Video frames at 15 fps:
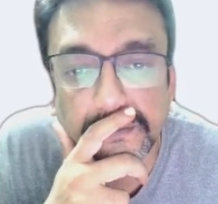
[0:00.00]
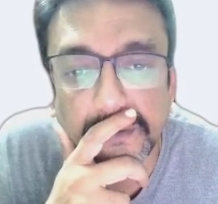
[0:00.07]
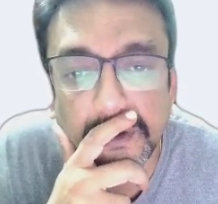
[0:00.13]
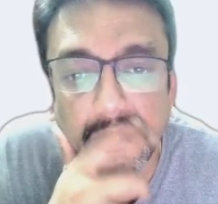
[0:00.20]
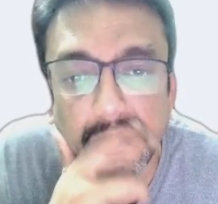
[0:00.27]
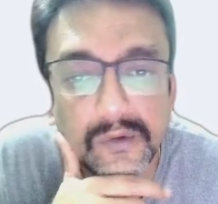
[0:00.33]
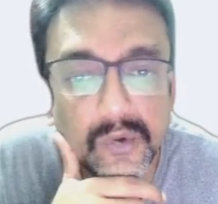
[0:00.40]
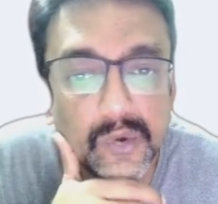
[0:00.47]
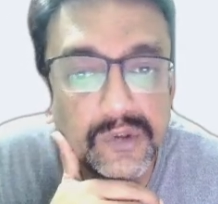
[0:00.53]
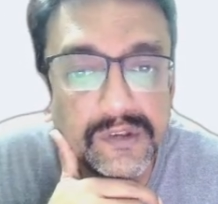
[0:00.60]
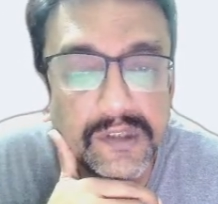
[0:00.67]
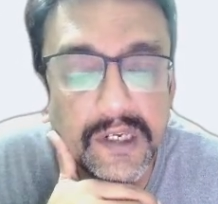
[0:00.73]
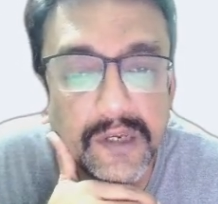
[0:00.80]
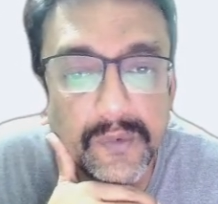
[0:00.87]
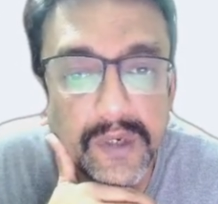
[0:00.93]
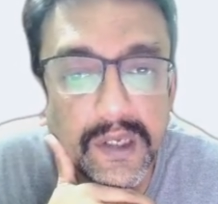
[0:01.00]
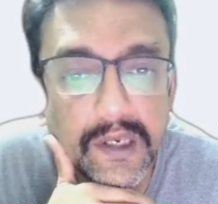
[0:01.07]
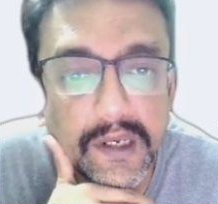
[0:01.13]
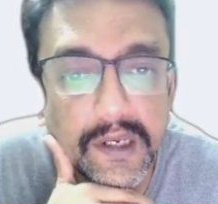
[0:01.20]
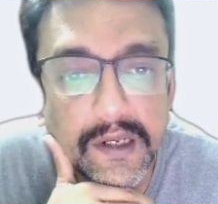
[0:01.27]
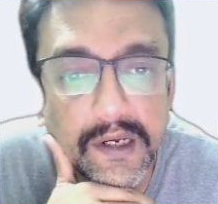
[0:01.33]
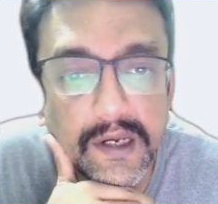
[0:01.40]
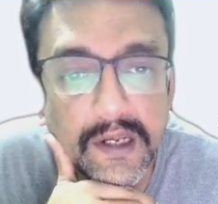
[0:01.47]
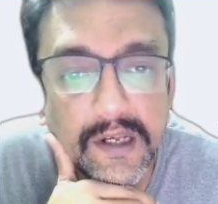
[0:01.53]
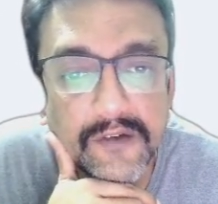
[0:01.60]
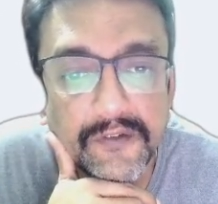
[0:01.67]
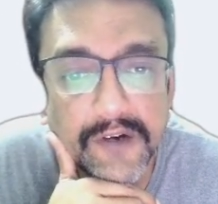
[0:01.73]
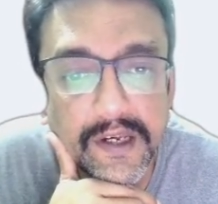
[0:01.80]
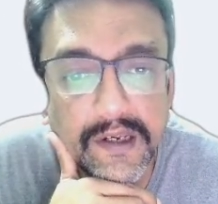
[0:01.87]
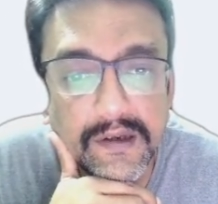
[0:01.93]
Those requiring Relic
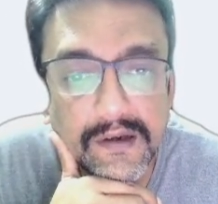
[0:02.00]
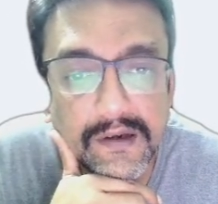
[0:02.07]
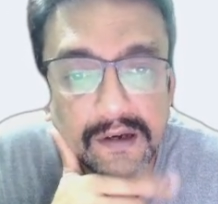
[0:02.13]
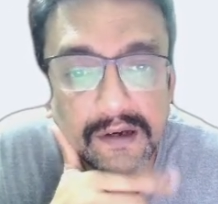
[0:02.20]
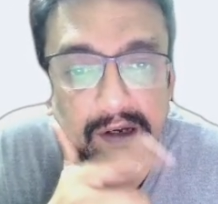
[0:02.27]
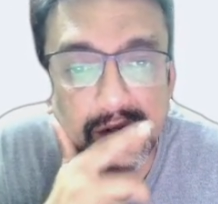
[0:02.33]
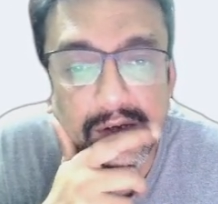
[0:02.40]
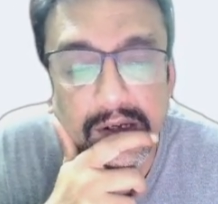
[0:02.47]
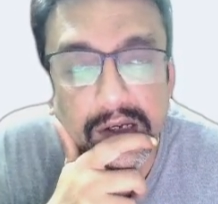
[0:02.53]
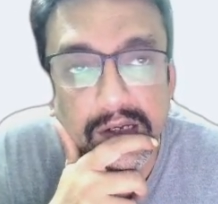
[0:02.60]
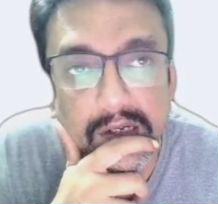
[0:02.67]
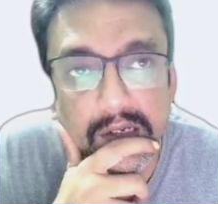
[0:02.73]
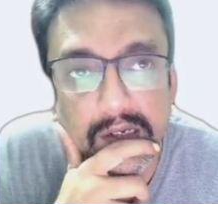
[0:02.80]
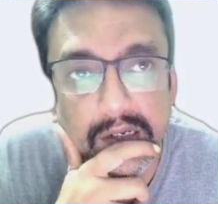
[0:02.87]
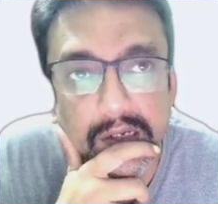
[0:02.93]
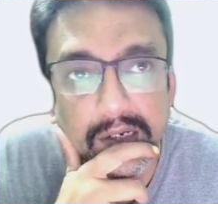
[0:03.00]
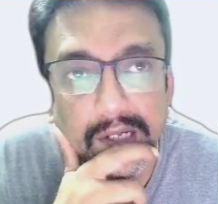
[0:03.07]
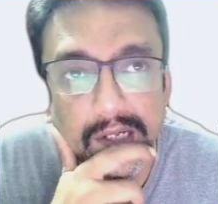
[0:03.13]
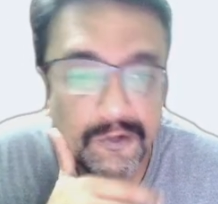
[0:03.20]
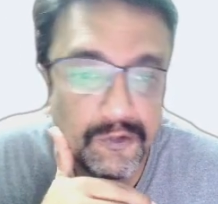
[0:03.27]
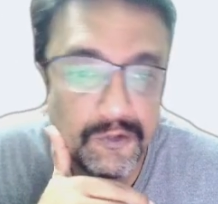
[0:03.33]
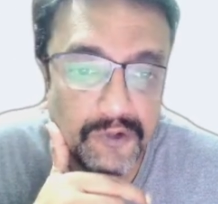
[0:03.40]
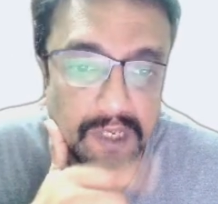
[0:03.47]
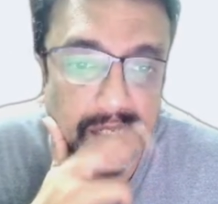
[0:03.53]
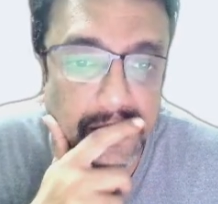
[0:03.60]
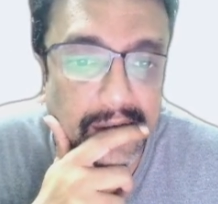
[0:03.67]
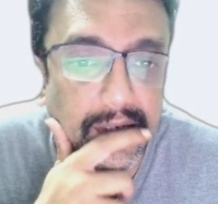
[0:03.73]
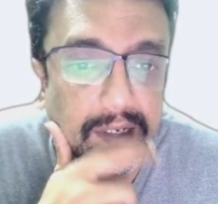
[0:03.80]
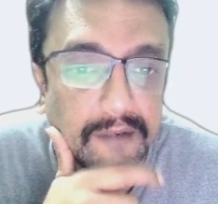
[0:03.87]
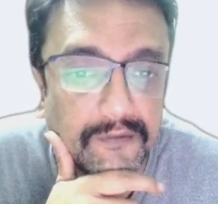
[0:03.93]
5, now we
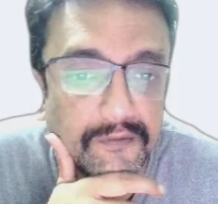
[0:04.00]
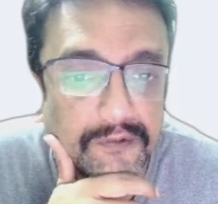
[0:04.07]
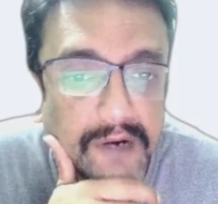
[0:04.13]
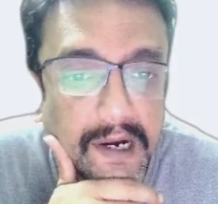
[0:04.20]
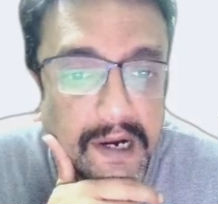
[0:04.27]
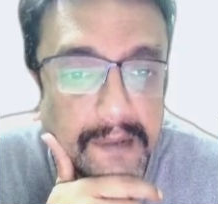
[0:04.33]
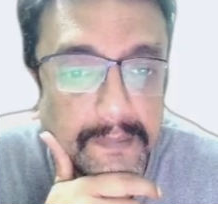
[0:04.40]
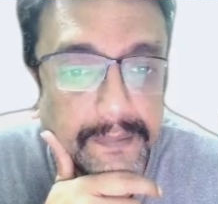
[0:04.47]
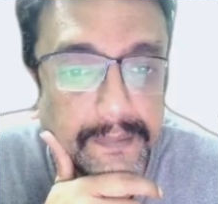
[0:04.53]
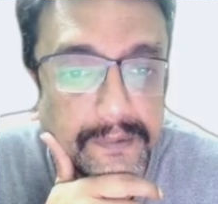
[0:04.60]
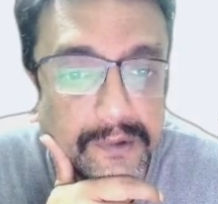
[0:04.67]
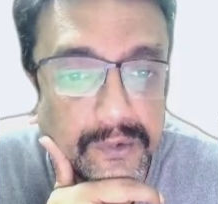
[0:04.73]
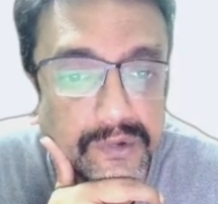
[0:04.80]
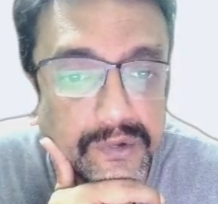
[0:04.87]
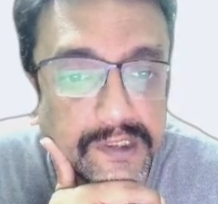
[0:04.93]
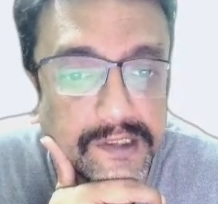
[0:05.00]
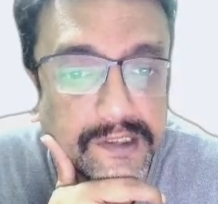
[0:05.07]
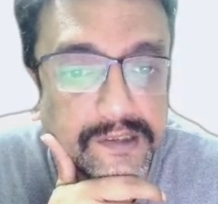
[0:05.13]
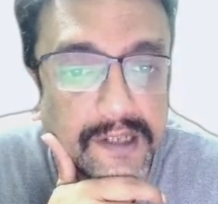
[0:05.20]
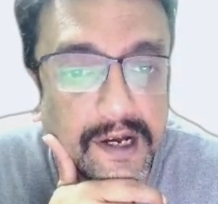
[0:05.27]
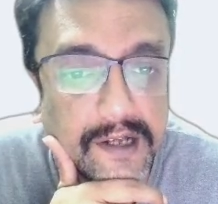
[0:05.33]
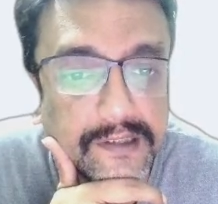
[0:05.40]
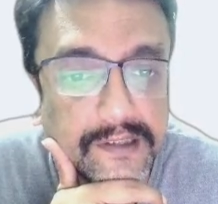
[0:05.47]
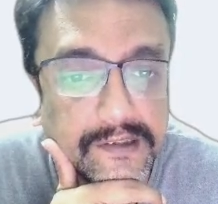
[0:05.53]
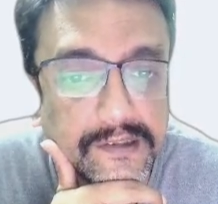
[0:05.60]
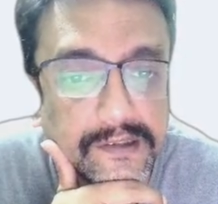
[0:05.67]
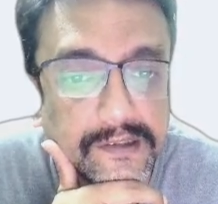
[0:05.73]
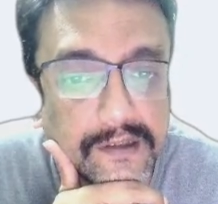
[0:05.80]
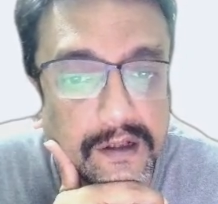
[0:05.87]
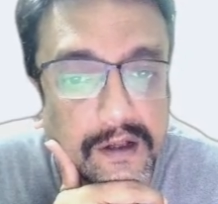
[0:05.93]
can farm up to 6 stars
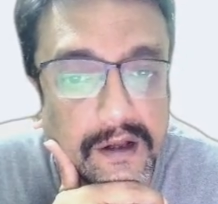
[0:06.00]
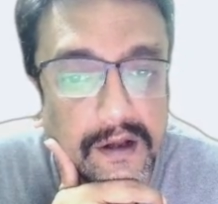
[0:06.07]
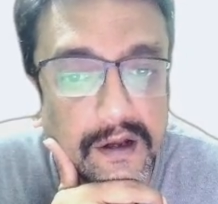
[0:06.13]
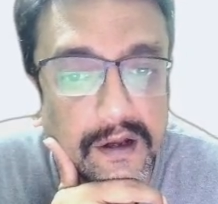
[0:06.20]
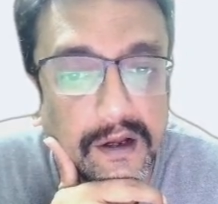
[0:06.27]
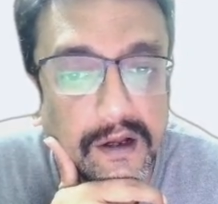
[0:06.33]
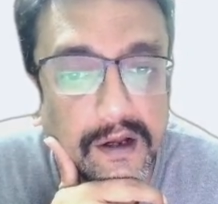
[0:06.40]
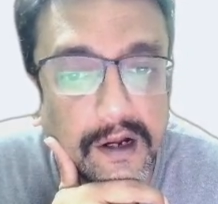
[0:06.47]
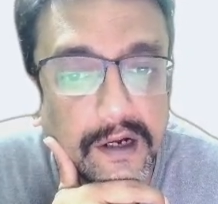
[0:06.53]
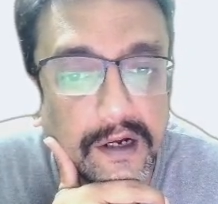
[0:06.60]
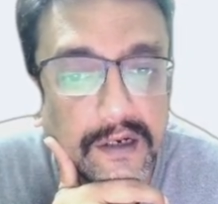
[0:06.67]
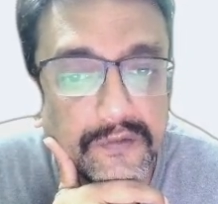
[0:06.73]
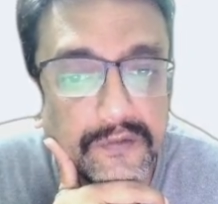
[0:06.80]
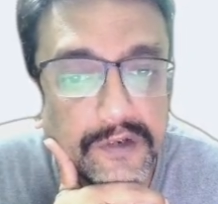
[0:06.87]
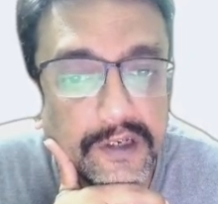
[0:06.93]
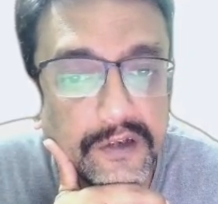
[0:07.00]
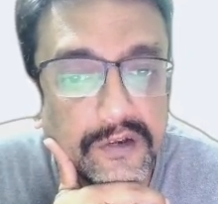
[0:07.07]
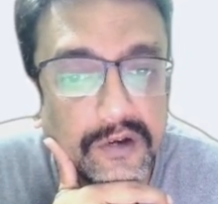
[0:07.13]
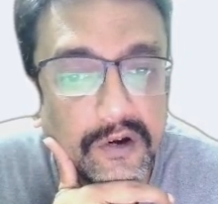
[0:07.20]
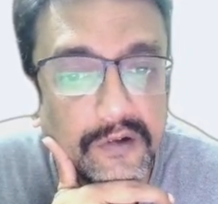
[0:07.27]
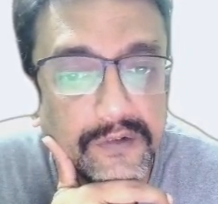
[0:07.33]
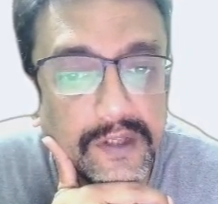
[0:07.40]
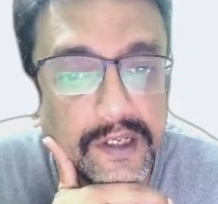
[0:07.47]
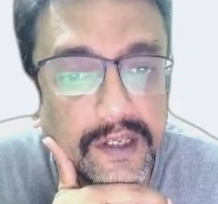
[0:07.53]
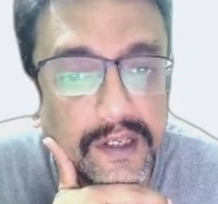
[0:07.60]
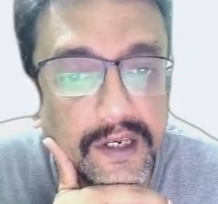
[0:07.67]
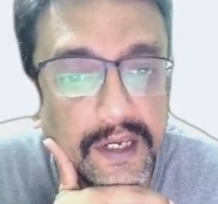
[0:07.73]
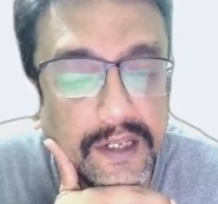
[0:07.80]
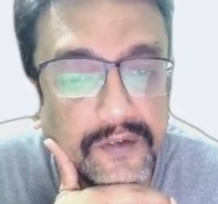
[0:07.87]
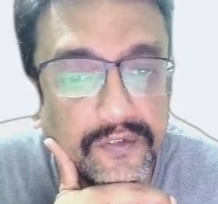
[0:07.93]
and finish off their
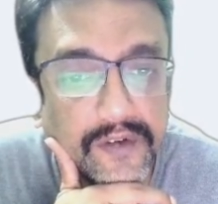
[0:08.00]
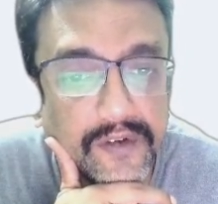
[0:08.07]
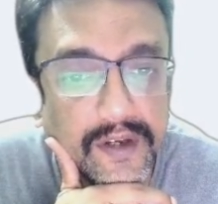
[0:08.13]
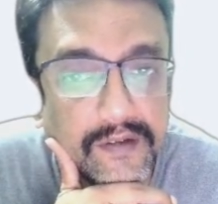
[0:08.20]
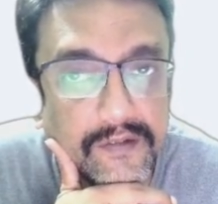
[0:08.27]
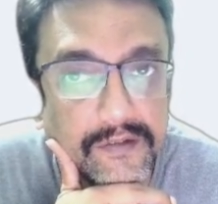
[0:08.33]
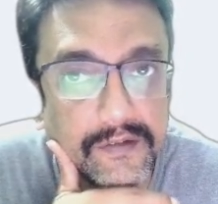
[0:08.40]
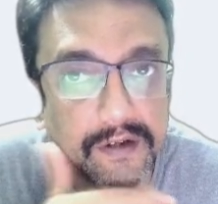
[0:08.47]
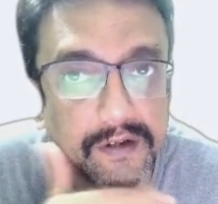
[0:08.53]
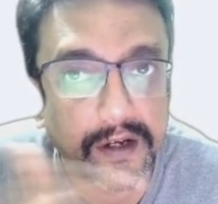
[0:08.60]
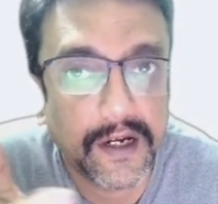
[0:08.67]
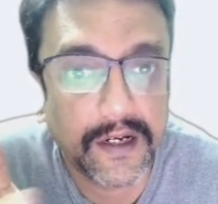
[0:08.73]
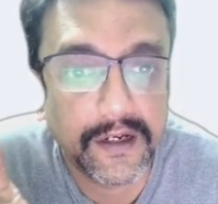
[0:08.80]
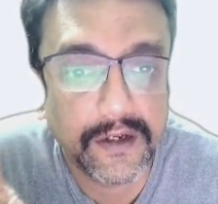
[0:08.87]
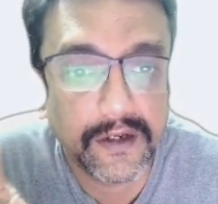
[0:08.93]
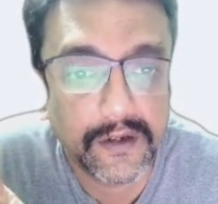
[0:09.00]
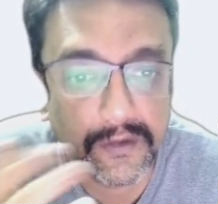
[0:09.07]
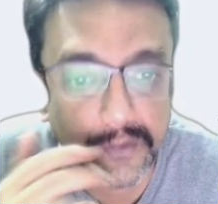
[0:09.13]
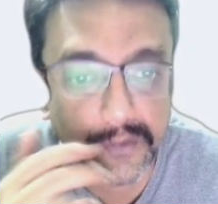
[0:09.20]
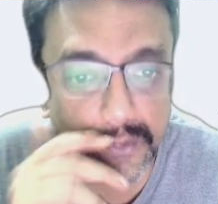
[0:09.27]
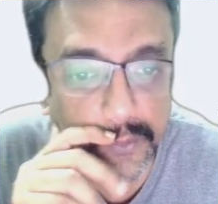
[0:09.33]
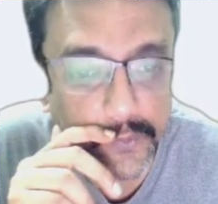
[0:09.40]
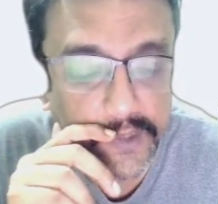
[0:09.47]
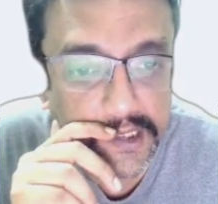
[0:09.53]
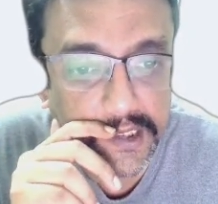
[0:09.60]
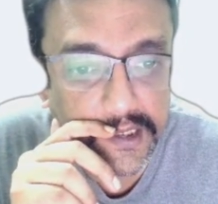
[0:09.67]
Relic 5 and do with it.